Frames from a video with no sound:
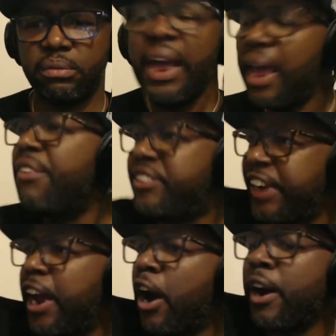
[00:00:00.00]
It was
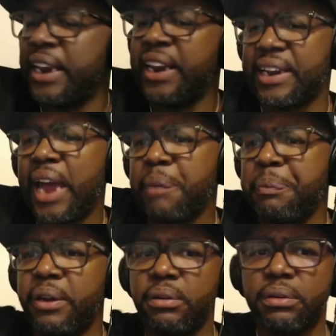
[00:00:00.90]
JR that didn't like
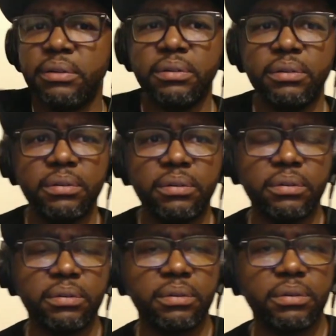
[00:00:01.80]
me.
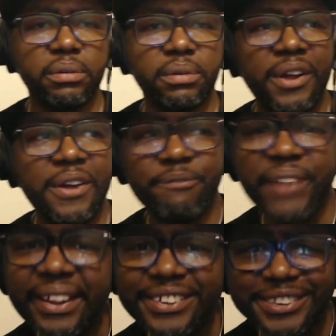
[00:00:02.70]

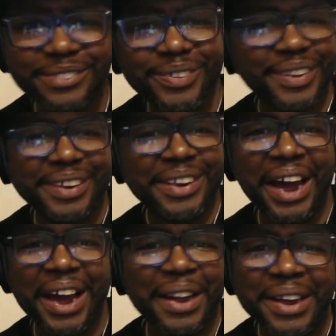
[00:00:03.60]
Vince,
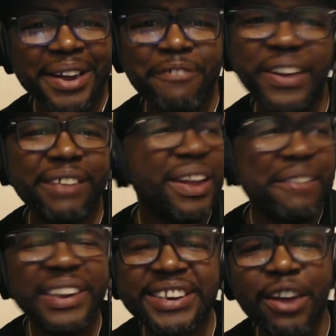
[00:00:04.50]
nah. If
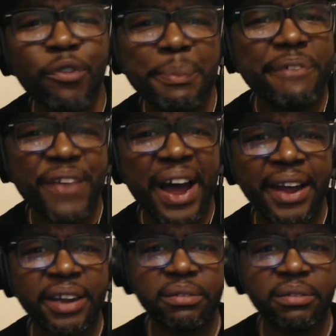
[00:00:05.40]
Vince didn't want me fired,